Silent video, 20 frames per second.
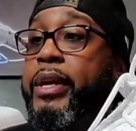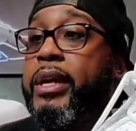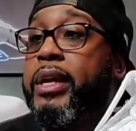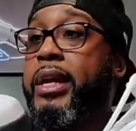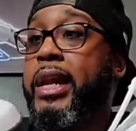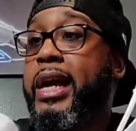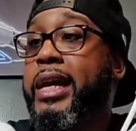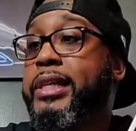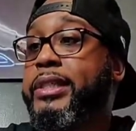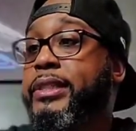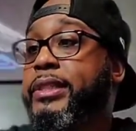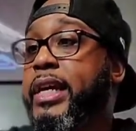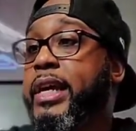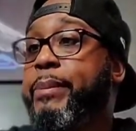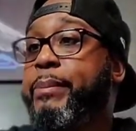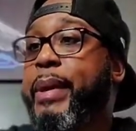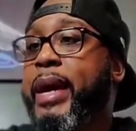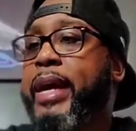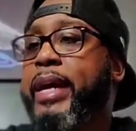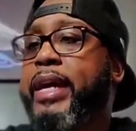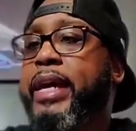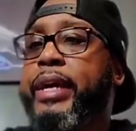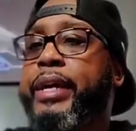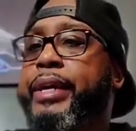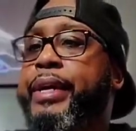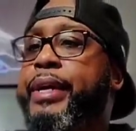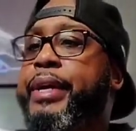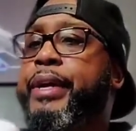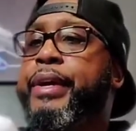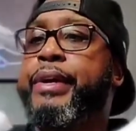And like I said, man, I hit
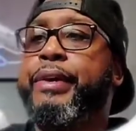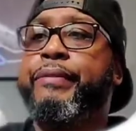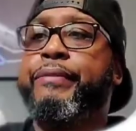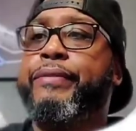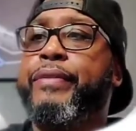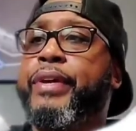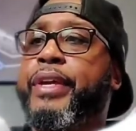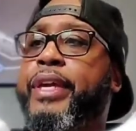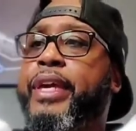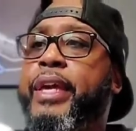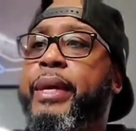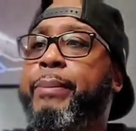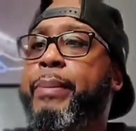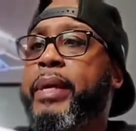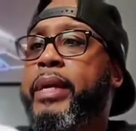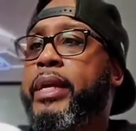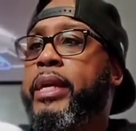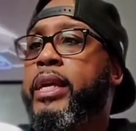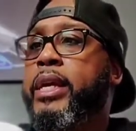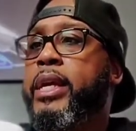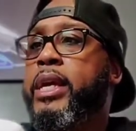for Hibbett,